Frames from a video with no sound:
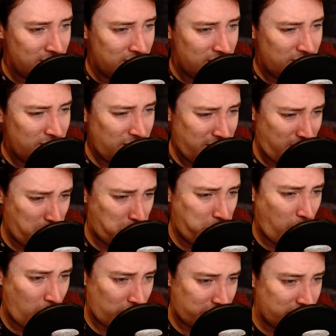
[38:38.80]
Look at them
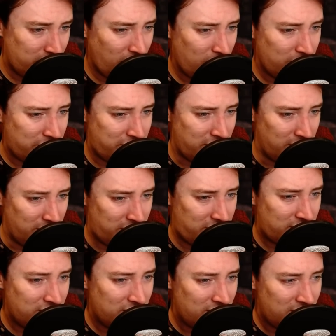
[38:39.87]
box and
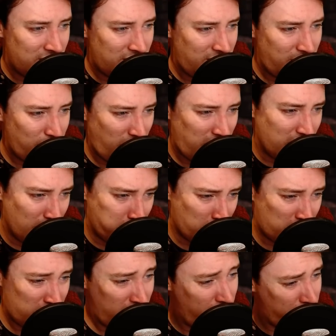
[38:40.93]
laurustinus. They regular
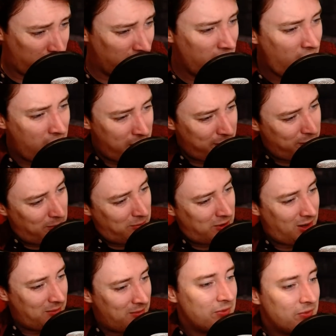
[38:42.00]
preclude the light from coming."